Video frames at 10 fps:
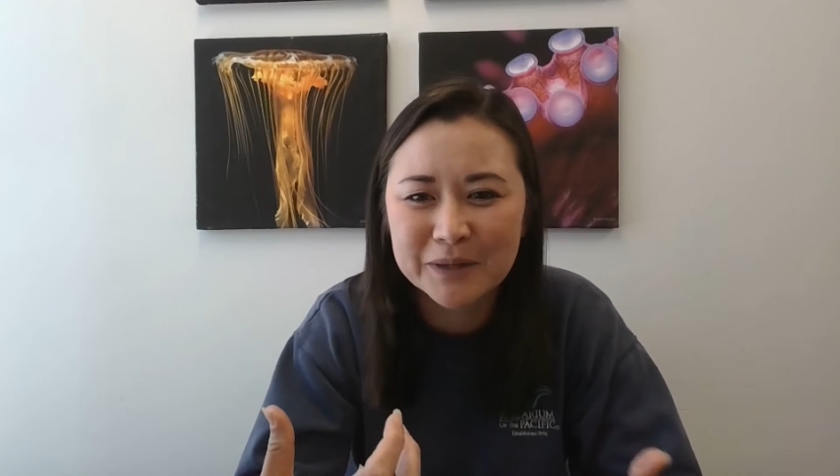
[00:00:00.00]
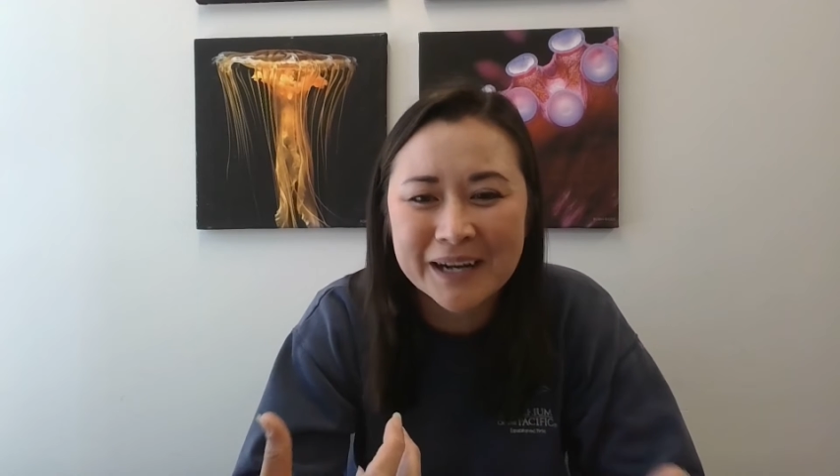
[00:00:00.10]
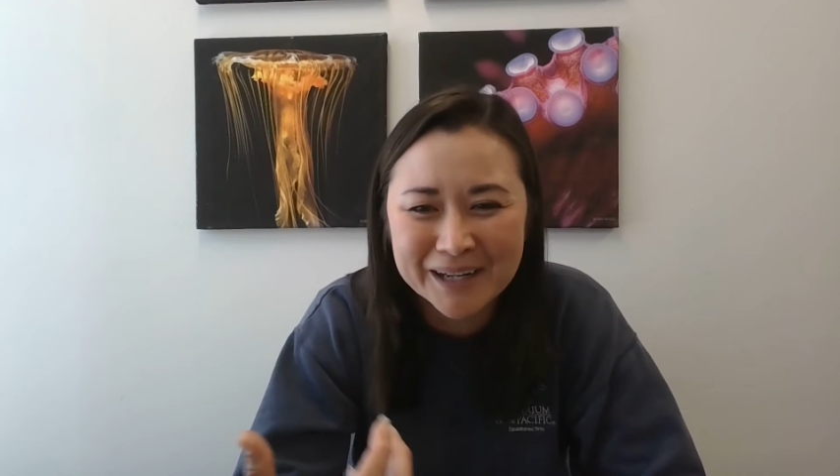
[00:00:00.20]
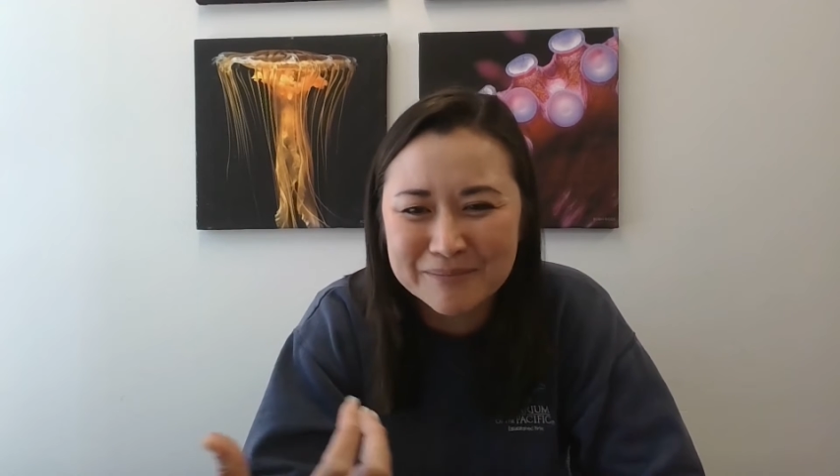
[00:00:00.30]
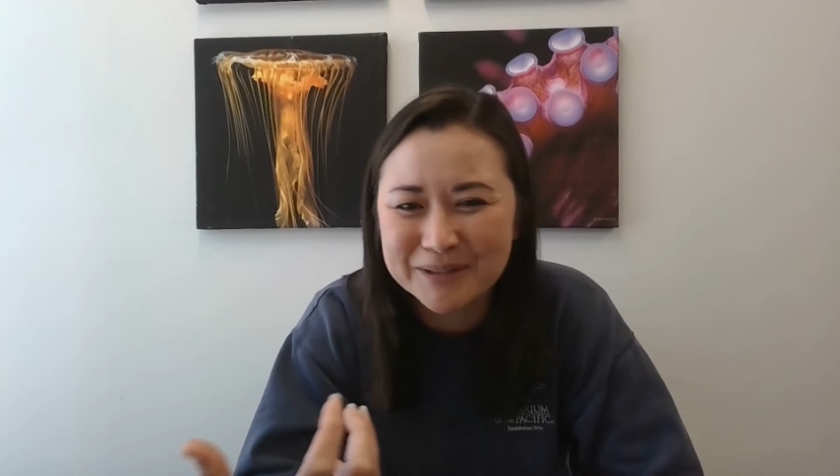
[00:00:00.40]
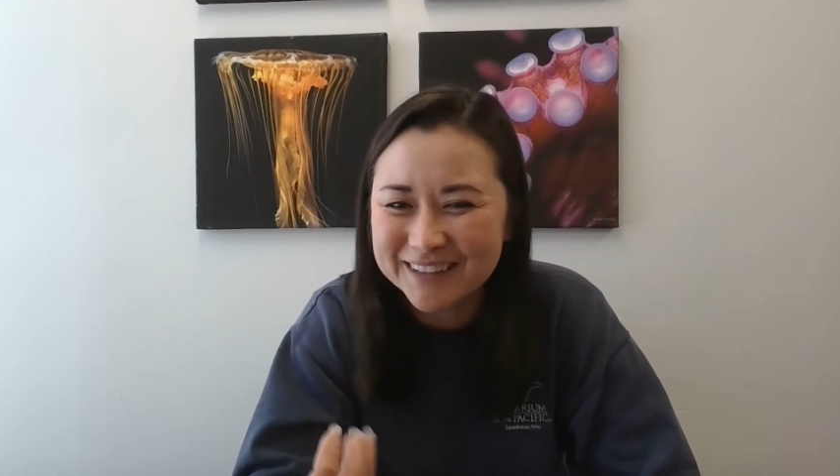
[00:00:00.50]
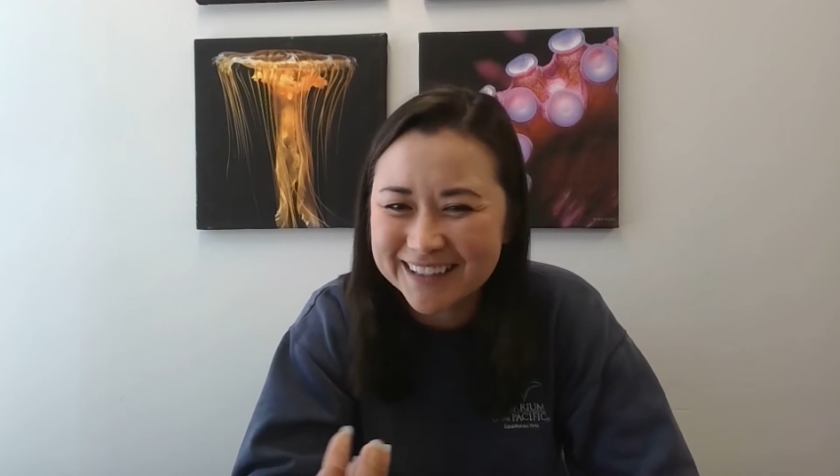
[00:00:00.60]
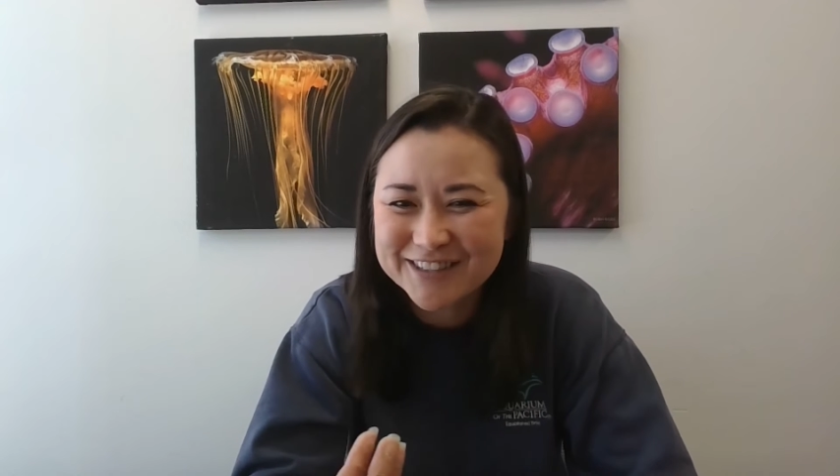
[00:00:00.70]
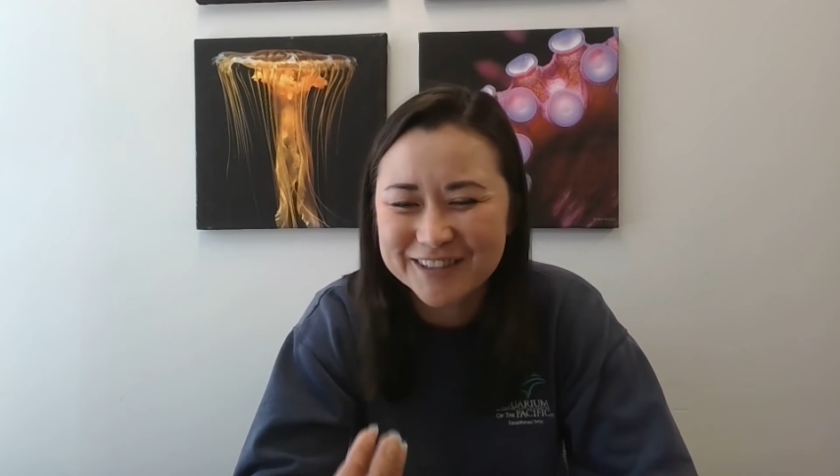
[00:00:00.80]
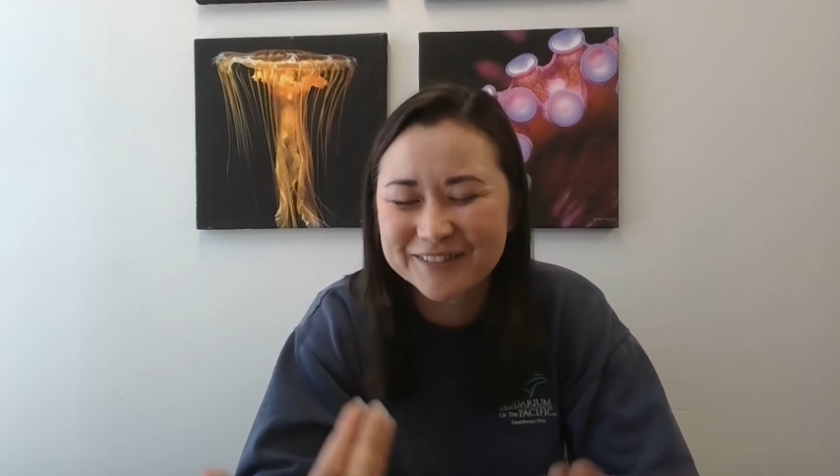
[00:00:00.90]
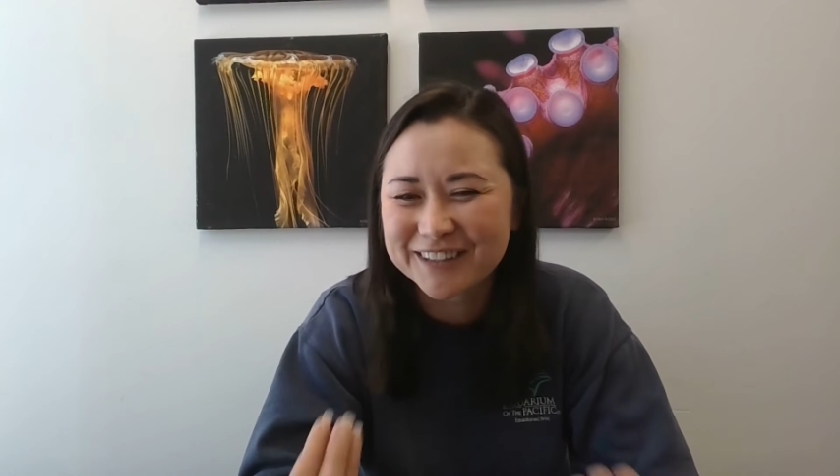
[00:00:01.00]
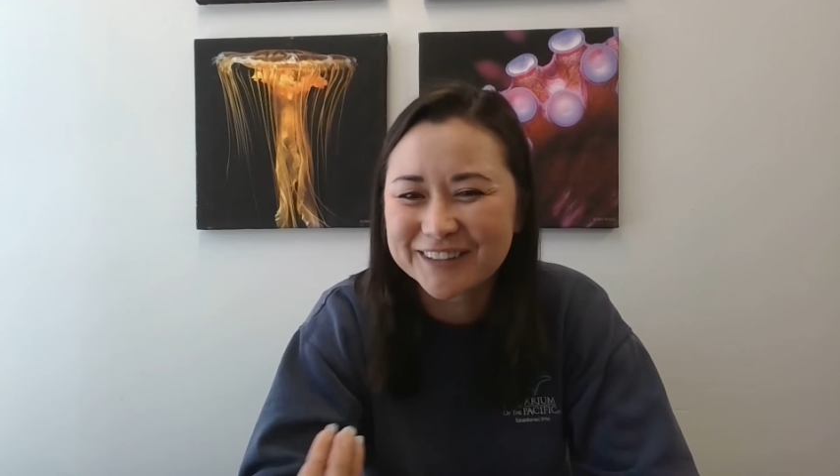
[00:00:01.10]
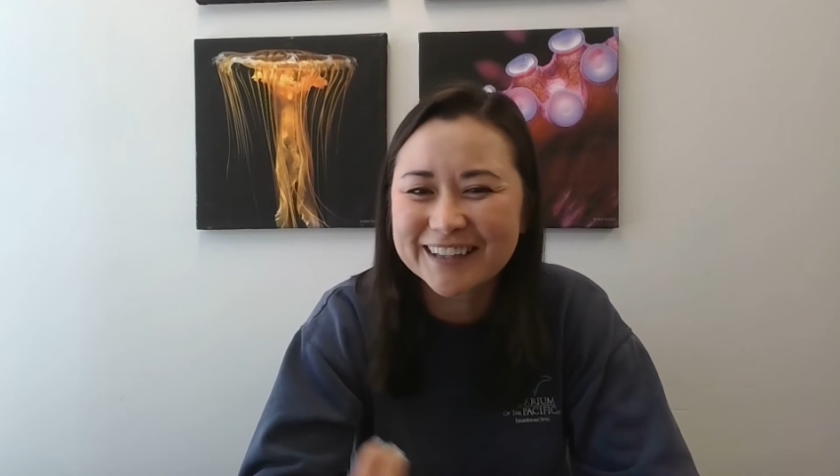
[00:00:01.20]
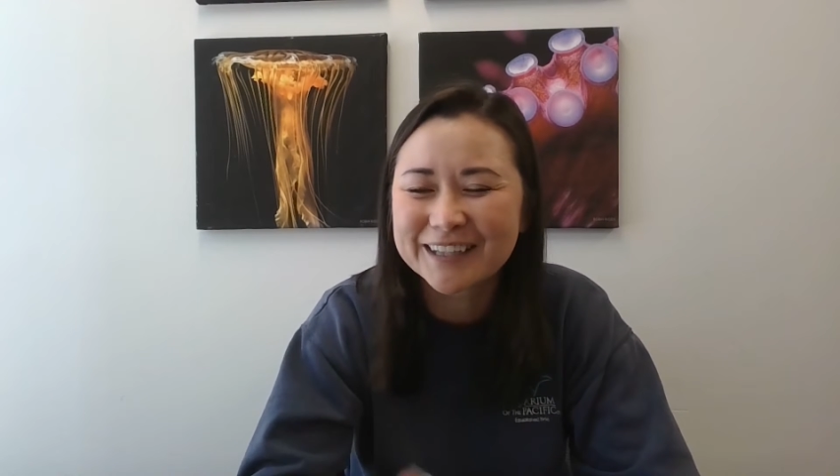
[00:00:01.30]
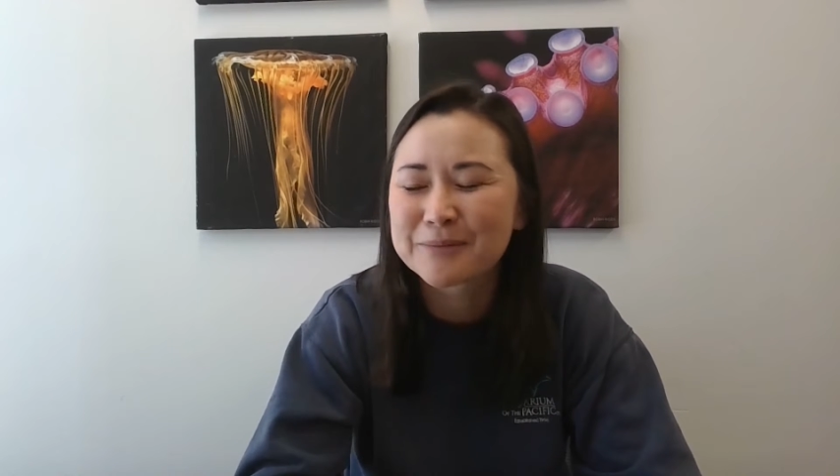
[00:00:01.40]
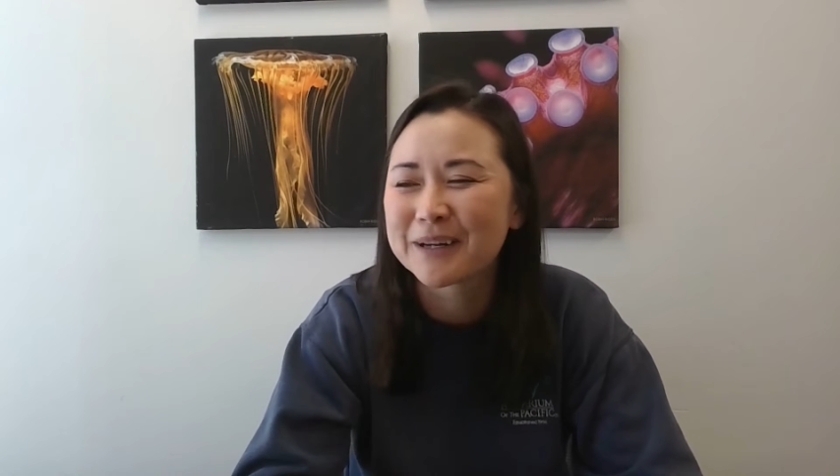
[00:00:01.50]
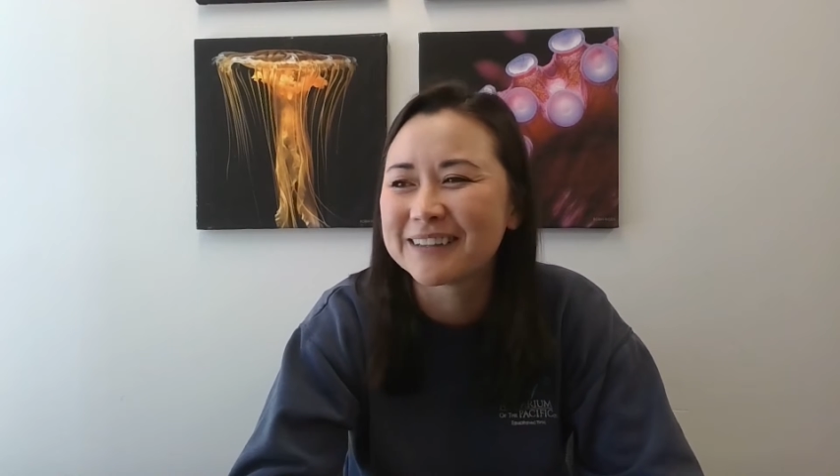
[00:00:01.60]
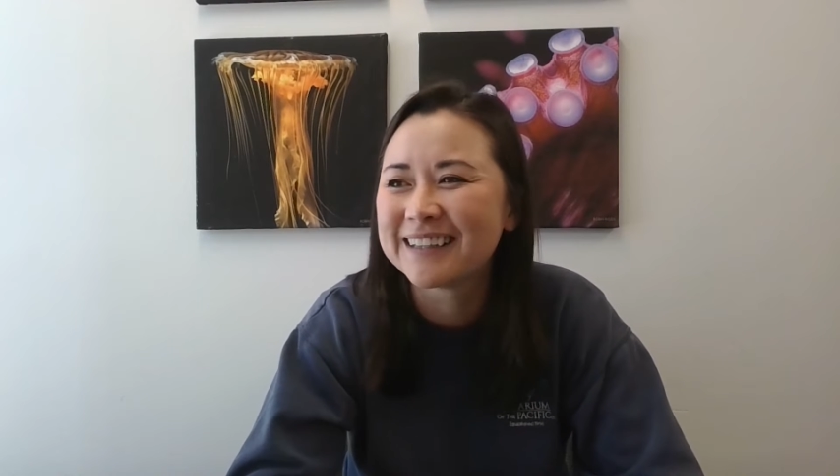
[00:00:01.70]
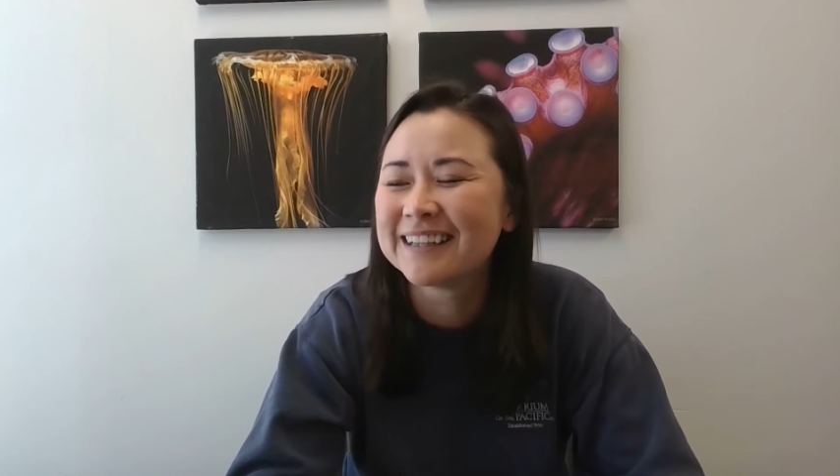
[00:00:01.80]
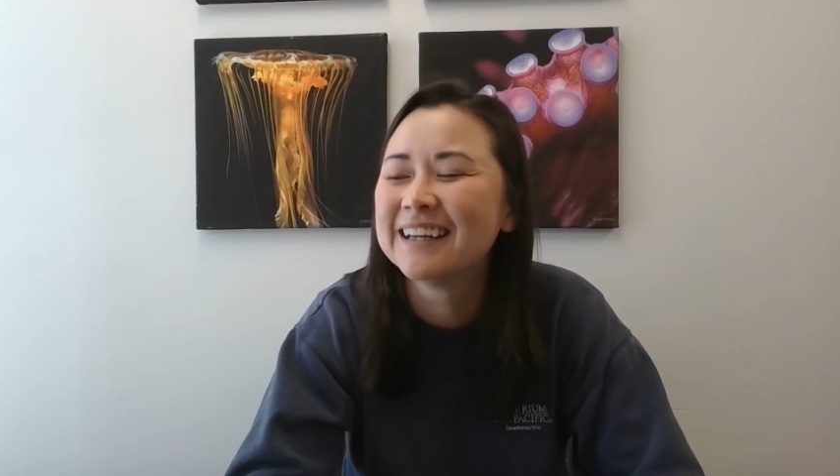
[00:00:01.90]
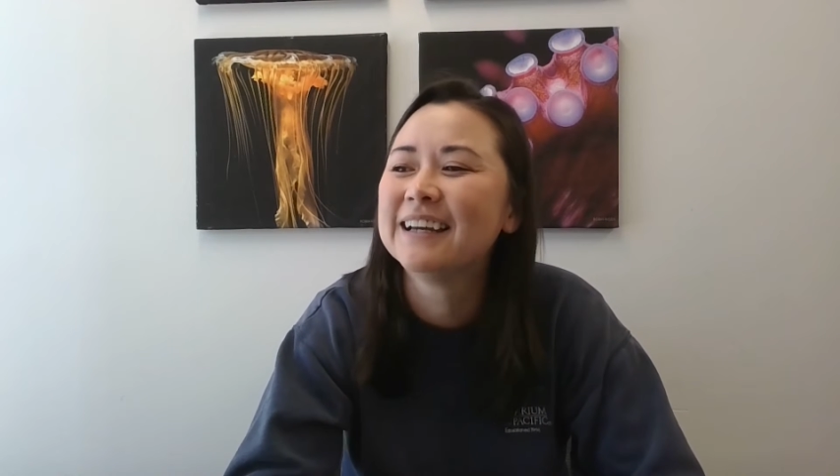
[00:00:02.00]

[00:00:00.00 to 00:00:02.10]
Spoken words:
population when you think about it.